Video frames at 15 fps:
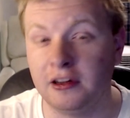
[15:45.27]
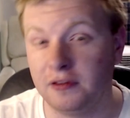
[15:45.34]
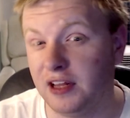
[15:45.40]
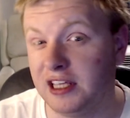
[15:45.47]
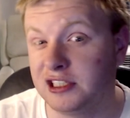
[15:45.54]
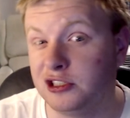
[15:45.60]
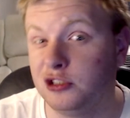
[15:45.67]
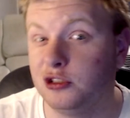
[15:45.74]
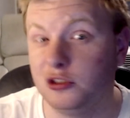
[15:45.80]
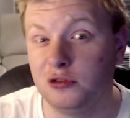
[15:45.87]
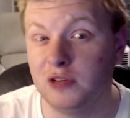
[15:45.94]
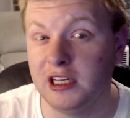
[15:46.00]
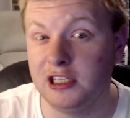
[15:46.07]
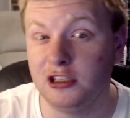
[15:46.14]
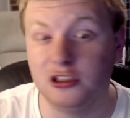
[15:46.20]
Let's
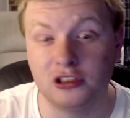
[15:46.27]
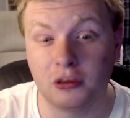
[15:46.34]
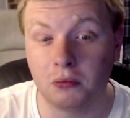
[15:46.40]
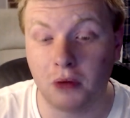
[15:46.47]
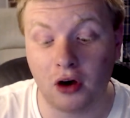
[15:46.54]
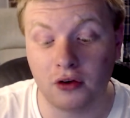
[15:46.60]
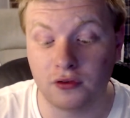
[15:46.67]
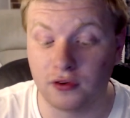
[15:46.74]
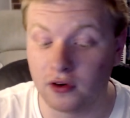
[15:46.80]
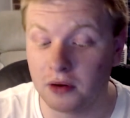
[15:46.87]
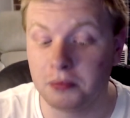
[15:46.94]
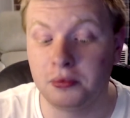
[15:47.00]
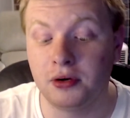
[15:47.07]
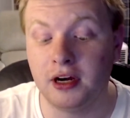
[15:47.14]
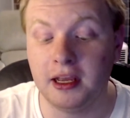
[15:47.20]
reuse a mold for a
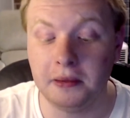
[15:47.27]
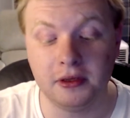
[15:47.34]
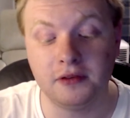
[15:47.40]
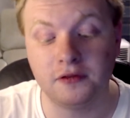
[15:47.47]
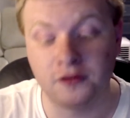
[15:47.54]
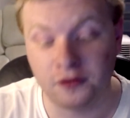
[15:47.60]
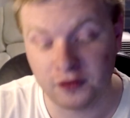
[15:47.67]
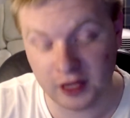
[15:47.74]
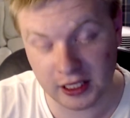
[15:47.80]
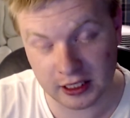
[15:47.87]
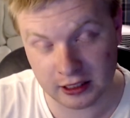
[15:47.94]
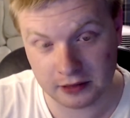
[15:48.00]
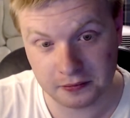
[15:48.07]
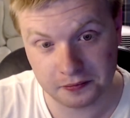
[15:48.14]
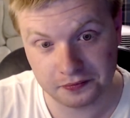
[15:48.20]
premium figure.
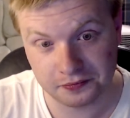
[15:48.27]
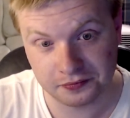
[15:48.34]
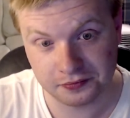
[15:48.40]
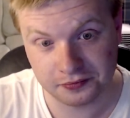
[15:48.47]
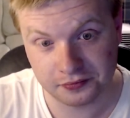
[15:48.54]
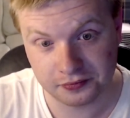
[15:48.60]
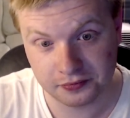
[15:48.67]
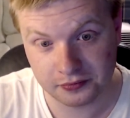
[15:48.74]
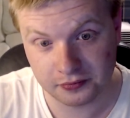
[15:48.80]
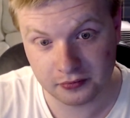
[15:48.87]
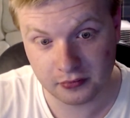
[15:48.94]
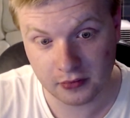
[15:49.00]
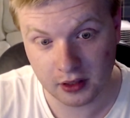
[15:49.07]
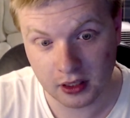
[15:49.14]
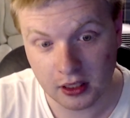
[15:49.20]

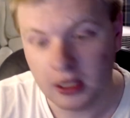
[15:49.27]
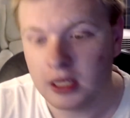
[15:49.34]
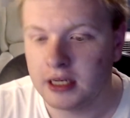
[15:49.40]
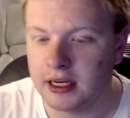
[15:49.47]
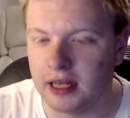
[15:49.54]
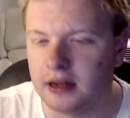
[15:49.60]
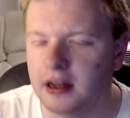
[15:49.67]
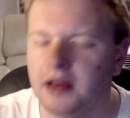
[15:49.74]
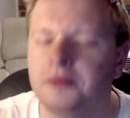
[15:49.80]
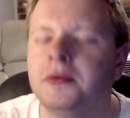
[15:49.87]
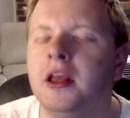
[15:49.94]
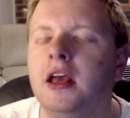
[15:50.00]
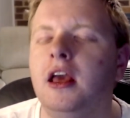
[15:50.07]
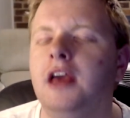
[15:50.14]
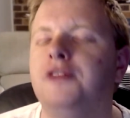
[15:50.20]
Now,
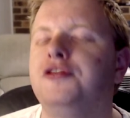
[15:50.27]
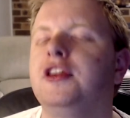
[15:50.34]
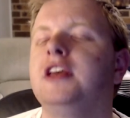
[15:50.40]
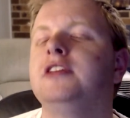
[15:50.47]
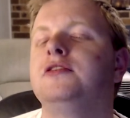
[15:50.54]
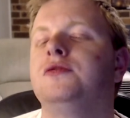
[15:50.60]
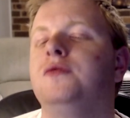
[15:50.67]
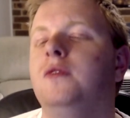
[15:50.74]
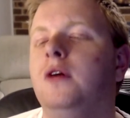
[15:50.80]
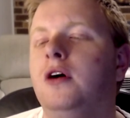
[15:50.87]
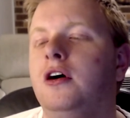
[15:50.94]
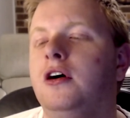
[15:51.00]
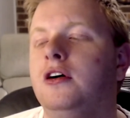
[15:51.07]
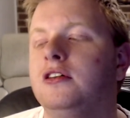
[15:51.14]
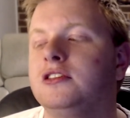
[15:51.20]
if this
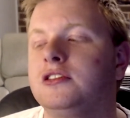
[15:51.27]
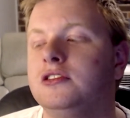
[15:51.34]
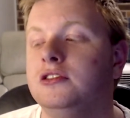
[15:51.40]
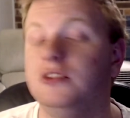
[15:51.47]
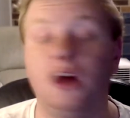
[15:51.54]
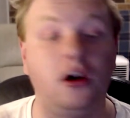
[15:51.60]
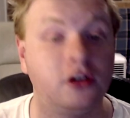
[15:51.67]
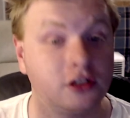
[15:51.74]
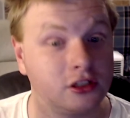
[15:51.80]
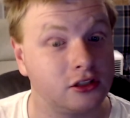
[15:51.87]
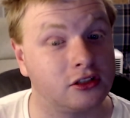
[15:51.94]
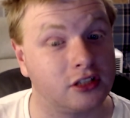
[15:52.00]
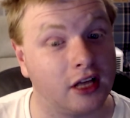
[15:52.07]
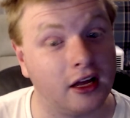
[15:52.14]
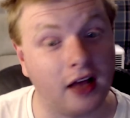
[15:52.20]
was not
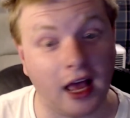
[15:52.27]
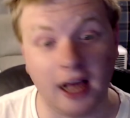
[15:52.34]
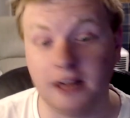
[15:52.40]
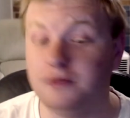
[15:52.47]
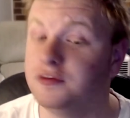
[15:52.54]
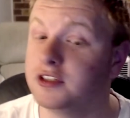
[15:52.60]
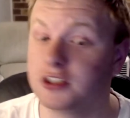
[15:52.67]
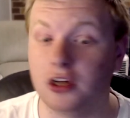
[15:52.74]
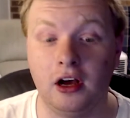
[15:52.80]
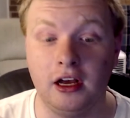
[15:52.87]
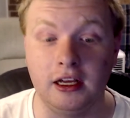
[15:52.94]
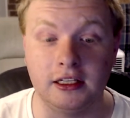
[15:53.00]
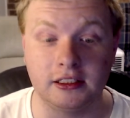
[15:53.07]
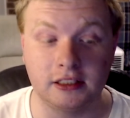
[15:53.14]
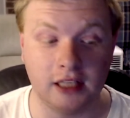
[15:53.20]

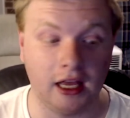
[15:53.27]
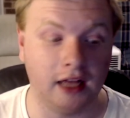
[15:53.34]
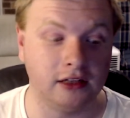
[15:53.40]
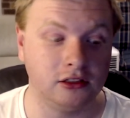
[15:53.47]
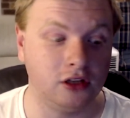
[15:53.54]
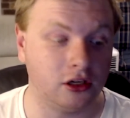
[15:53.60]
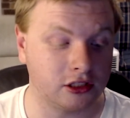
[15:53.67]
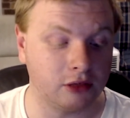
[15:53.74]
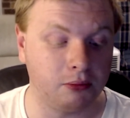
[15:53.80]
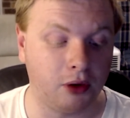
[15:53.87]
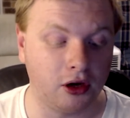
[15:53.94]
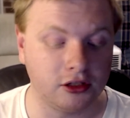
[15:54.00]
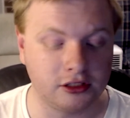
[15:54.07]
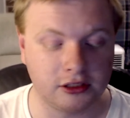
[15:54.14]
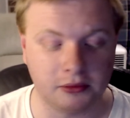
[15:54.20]
advertised and not
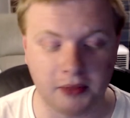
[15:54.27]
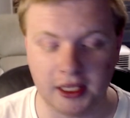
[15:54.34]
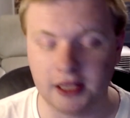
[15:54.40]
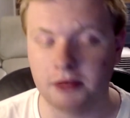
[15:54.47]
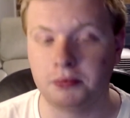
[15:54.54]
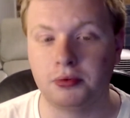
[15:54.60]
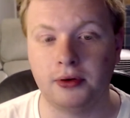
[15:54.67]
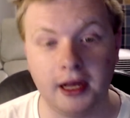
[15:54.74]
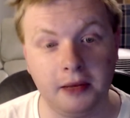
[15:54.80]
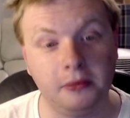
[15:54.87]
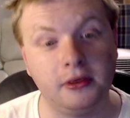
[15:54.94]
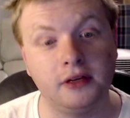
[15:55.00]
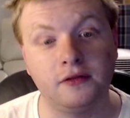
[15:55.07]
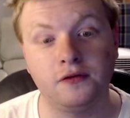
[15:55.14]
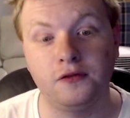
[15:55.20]
supposed to be the
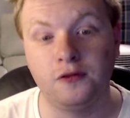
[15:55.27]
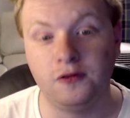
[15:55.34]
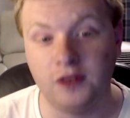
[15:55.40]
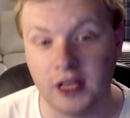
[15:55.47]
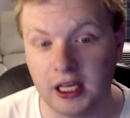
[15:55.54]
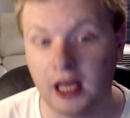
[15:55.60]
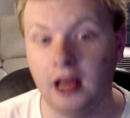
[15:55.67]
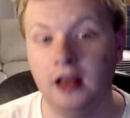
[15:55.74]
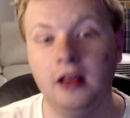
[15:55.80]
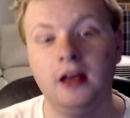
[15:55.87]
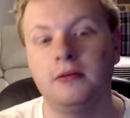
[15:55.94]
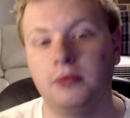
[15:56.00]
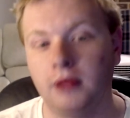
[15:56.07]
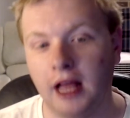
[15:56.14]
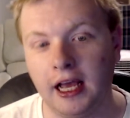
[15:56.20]
premium figure
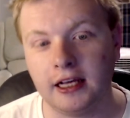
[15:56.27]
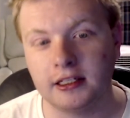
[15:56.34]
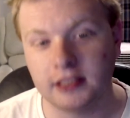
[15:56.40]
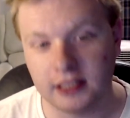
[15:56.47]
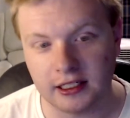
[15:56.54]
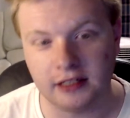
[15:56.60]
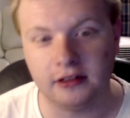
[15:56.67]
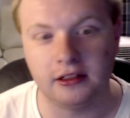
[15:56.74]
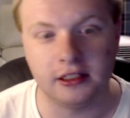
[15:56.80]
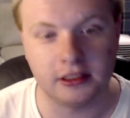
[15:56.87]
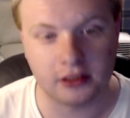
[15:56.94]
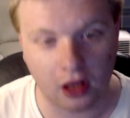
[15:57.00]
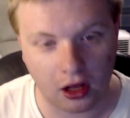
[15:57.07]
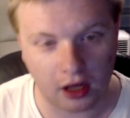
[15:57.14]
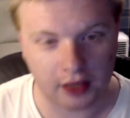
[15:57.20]
Black Series
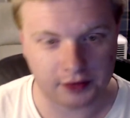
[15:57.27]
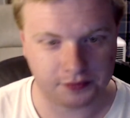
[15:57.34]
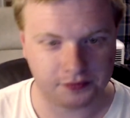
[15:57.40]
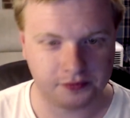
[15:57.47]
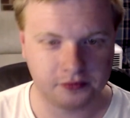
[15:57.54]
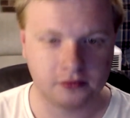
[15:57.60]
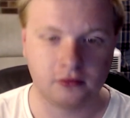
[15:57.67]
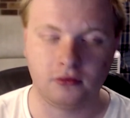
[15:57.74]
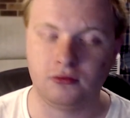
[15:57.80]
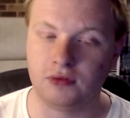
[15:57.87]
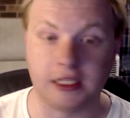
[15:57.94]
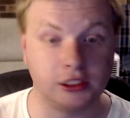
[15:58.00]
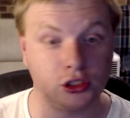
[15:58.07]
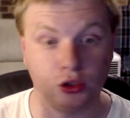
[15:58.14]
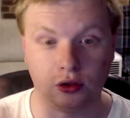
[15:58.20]
line, then
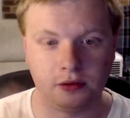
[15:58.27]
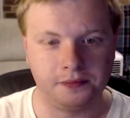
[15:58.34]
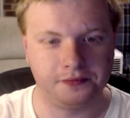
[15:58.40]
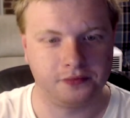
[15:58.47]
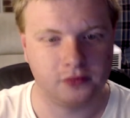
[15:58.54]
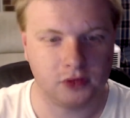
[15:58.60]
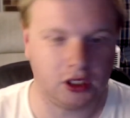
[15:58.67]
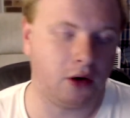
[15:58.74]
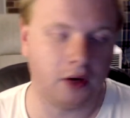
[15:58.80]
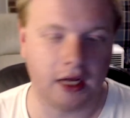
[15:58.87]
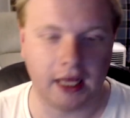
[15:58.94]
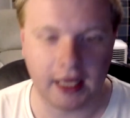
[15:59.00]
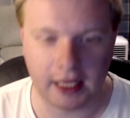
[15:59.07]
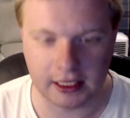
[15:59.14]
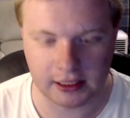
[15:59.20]
sure, go
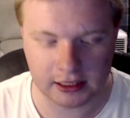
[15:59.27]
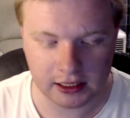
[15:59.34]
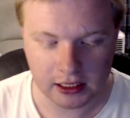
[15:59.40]
ahead.